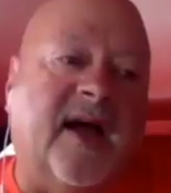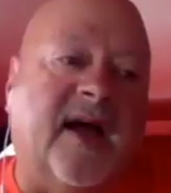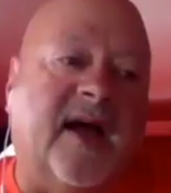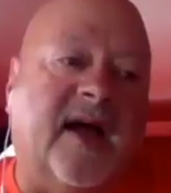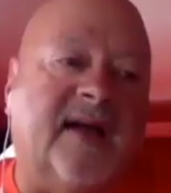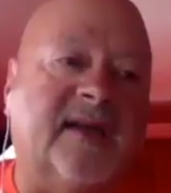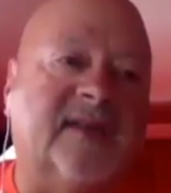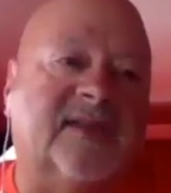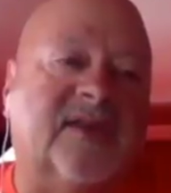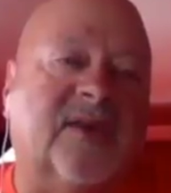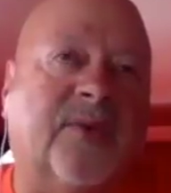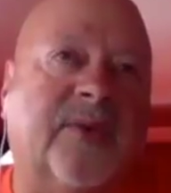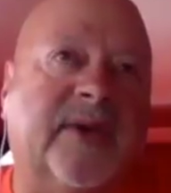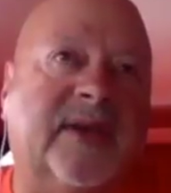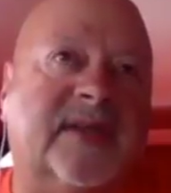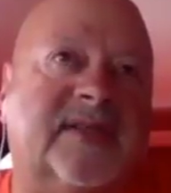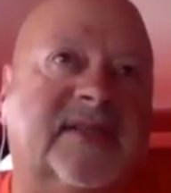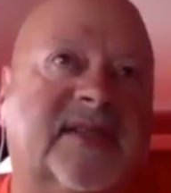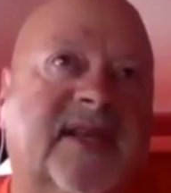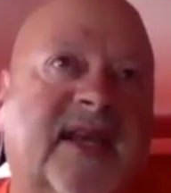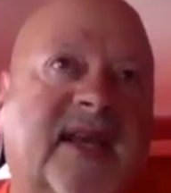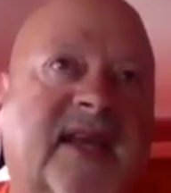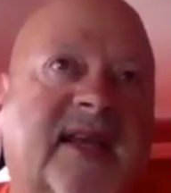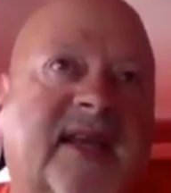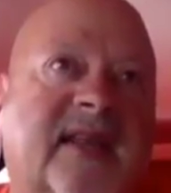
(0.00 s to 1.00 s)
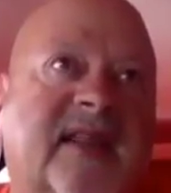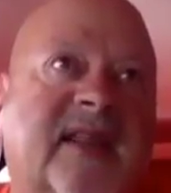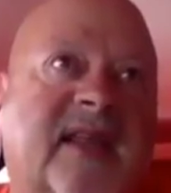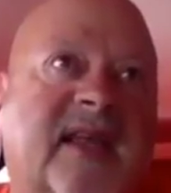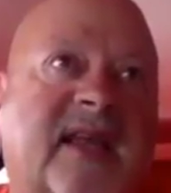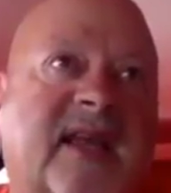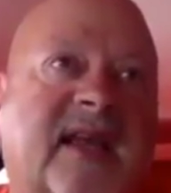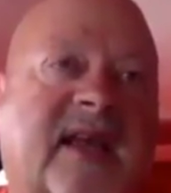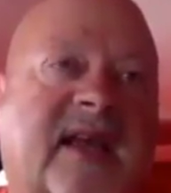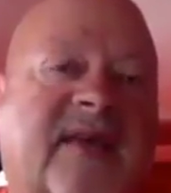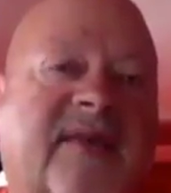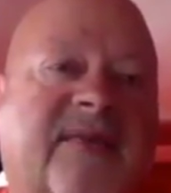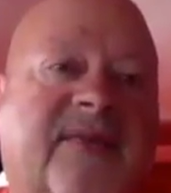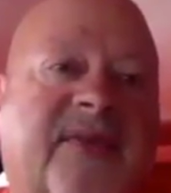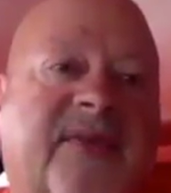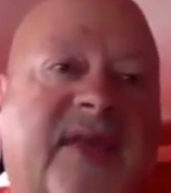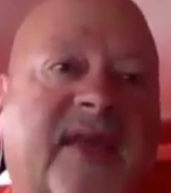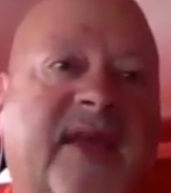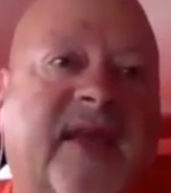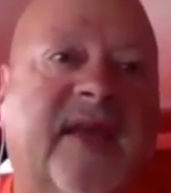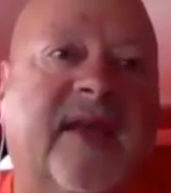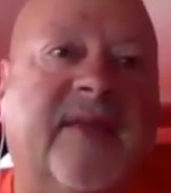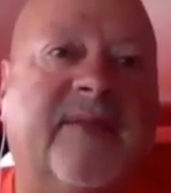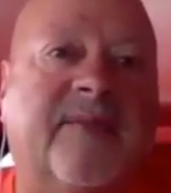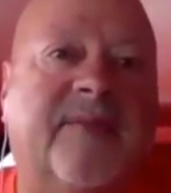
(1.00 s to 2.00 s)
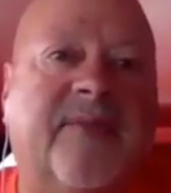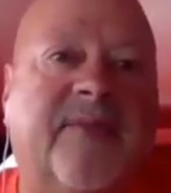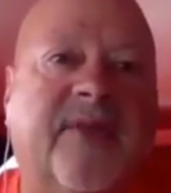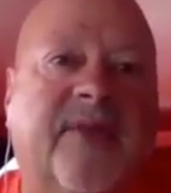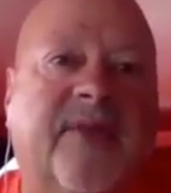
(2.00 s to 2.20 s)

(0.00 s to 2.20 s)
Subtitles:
So we see the